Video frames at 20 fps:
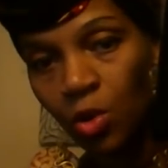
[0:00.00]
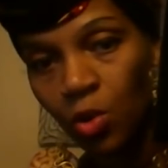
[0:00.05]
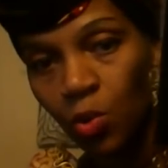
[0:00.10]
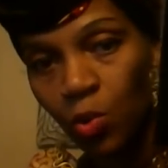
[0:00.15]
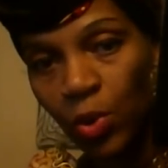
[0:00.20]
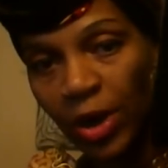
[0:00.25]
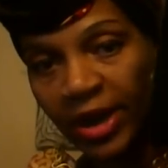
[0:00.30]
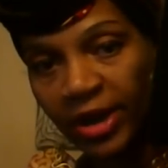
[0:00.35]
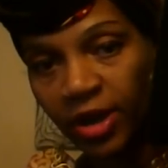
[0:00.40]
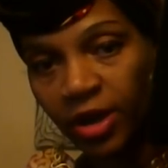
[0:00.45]

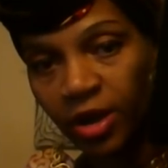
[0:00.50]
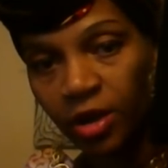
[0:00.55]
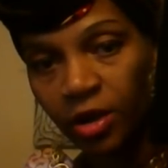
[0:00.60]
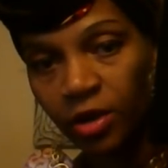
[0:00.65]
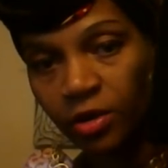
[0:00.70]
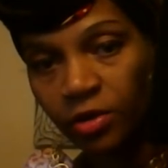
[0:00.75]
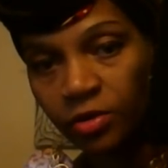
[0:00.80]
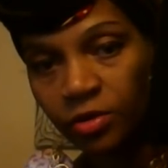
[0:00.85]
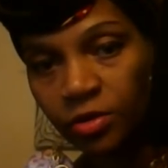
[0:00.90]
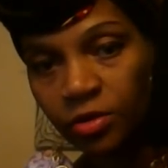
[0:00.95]
right
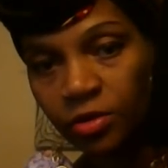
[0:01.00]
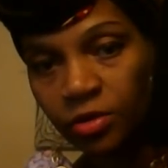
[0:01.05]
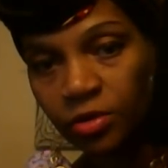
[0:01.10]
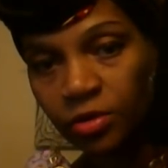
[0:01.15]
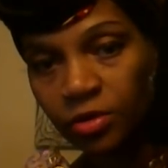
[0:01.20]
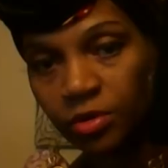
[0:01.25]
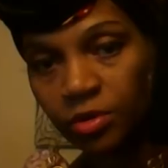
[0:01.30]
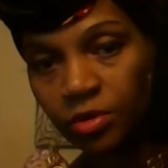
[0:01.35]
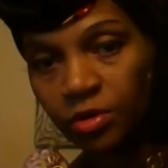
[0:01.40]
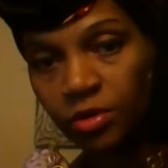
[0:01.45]
here?
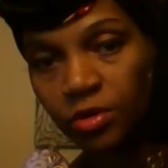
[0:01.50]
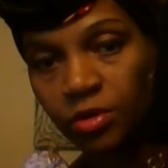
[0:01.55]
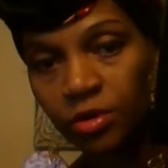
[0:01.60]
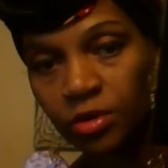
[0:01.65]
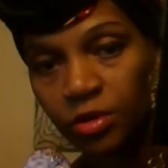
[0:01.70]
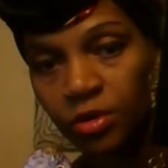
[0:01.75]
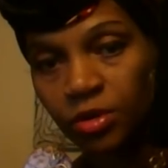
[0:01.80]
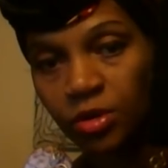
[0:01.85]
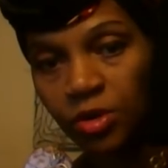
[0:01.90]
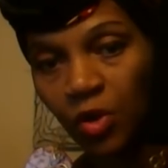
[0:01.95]

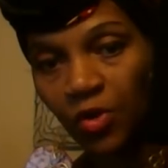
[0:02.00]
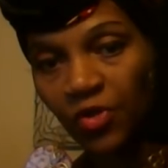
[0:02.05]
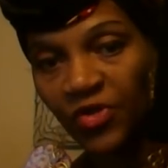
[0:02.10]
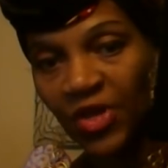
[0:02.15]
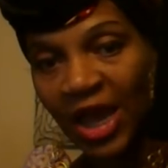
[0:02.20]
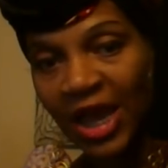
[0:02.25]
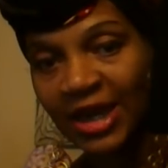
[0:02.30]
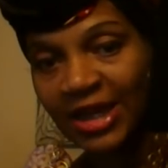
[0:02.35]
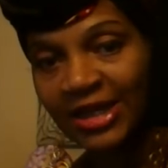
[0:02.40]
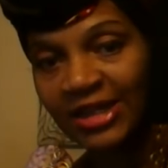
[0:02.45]
So
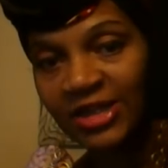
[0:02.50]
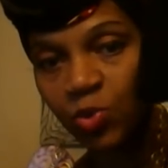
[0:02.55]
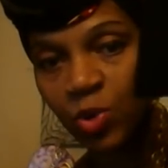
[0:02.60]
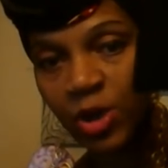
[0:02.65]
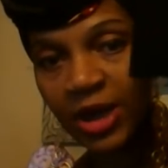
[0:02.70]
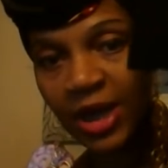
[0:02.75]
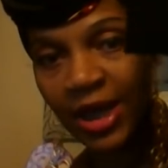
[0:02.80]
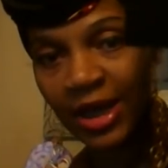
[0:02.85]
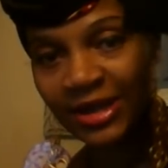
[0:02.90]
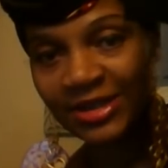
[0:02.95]
that is
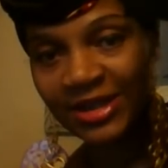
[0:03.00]
what